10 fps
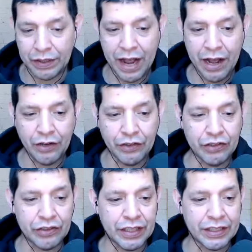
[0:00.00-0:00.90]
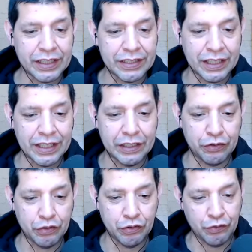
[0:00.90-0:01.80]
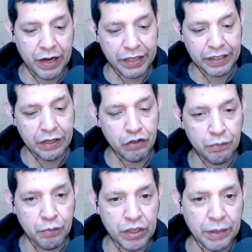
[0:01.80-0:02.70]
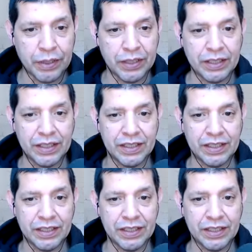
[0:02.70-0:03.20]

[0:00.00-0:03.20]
How does that translate to you writing a whole book about it?